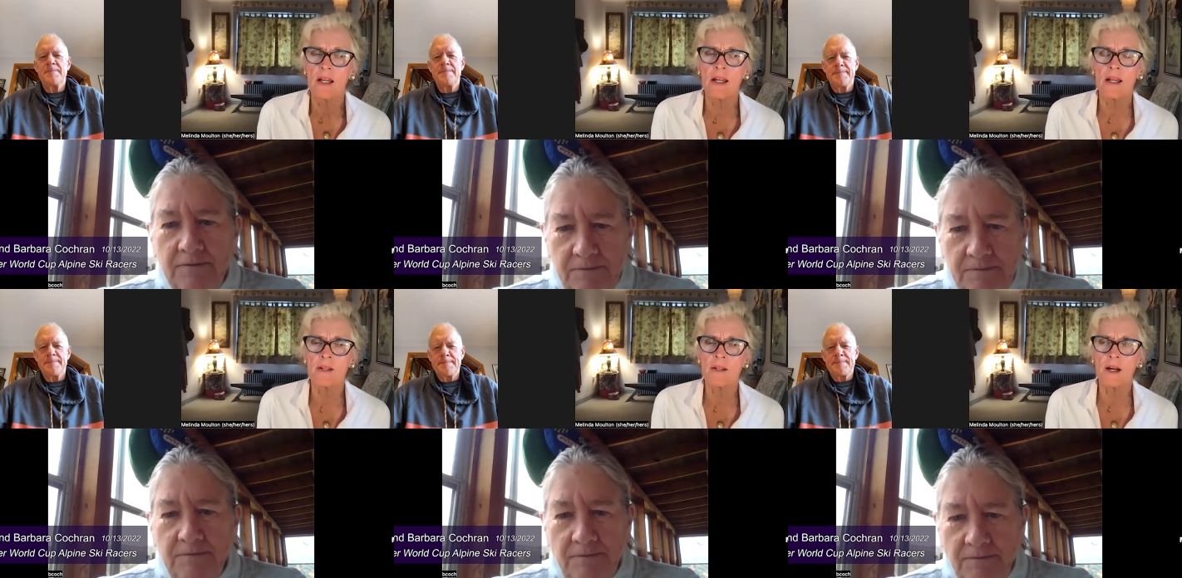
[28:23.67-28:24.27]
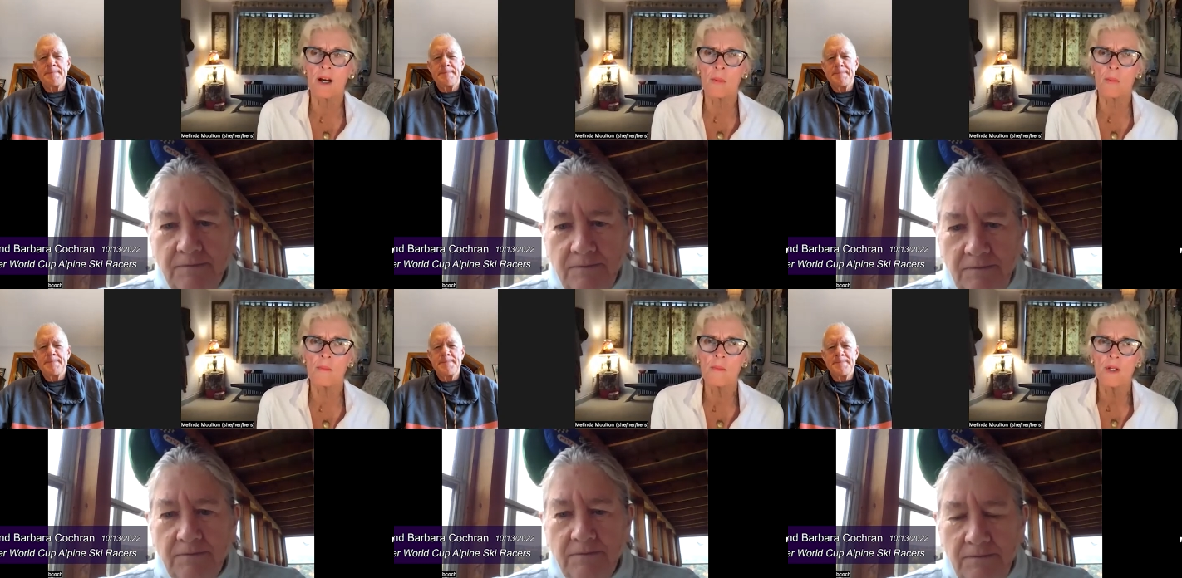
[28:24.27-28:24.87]
Speaker 1: and
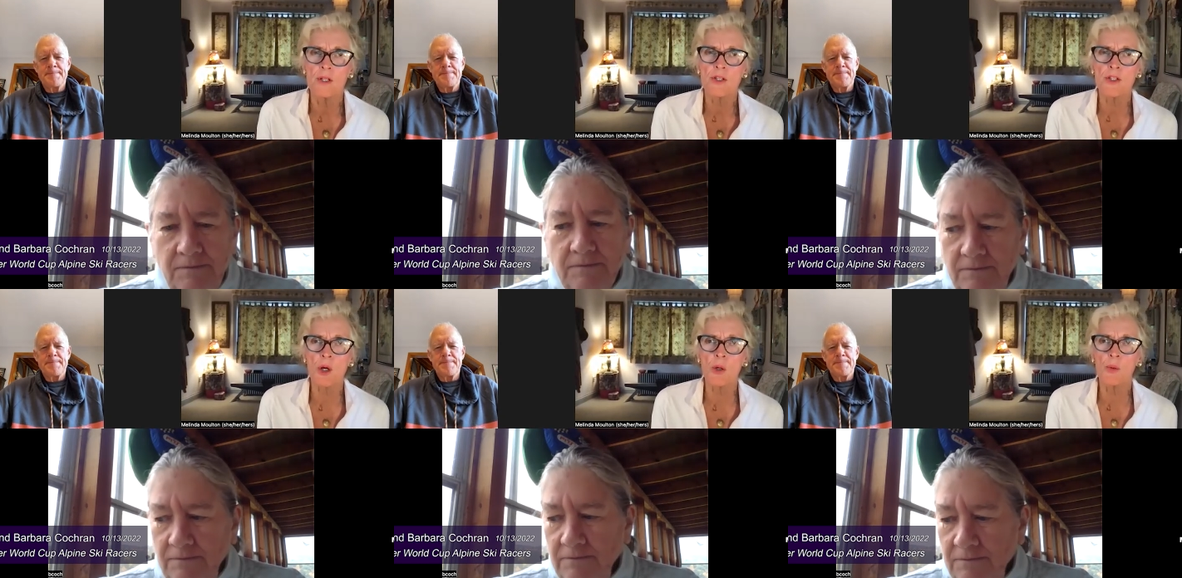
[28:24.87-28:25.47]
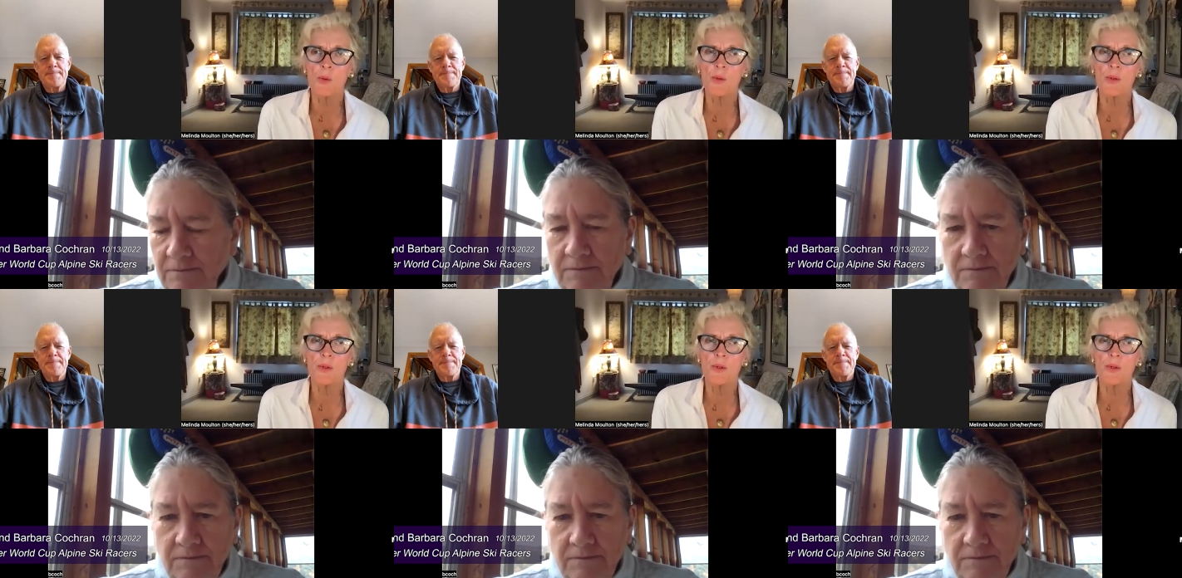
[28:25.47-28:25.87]
um, so